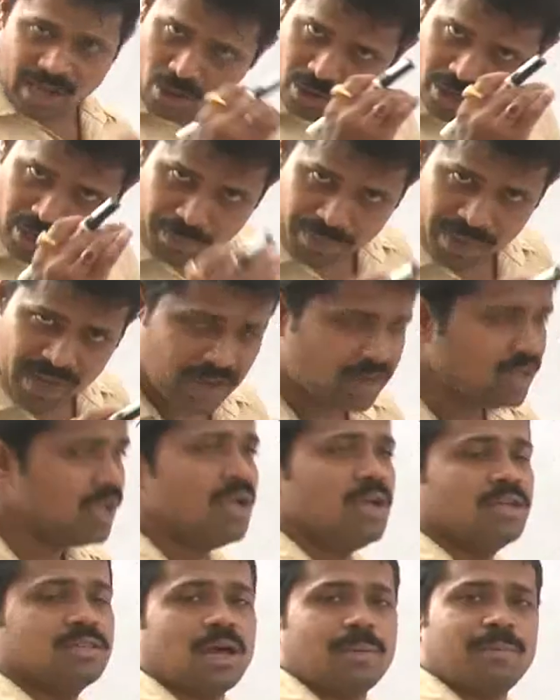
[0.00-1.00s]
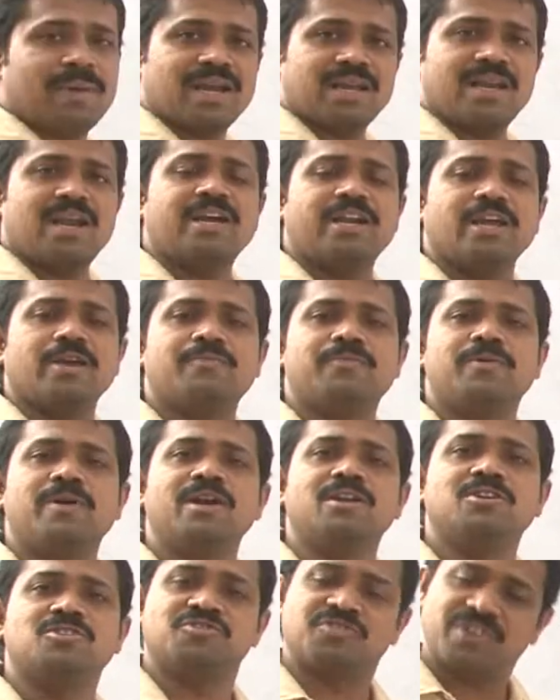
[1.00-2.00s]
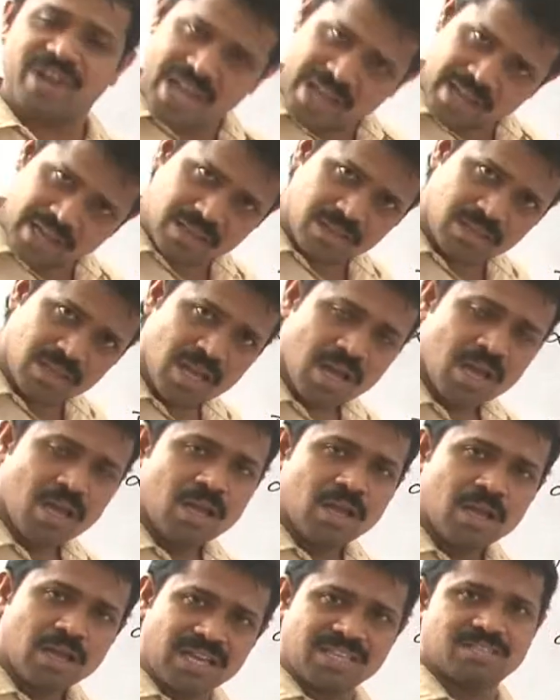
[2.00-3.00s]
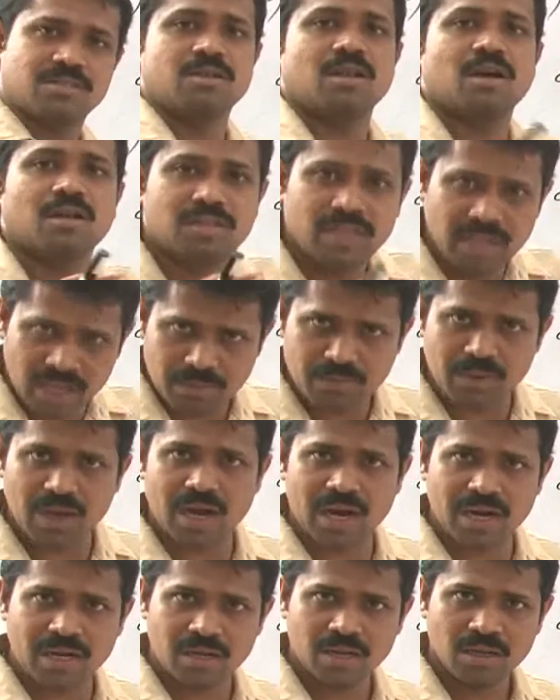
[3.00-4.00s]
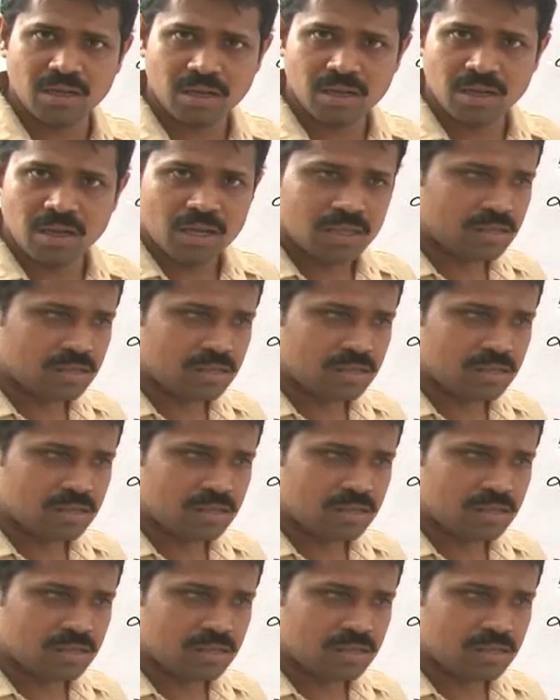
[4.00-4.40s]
I will repeat, the magnetic field strength is nothing but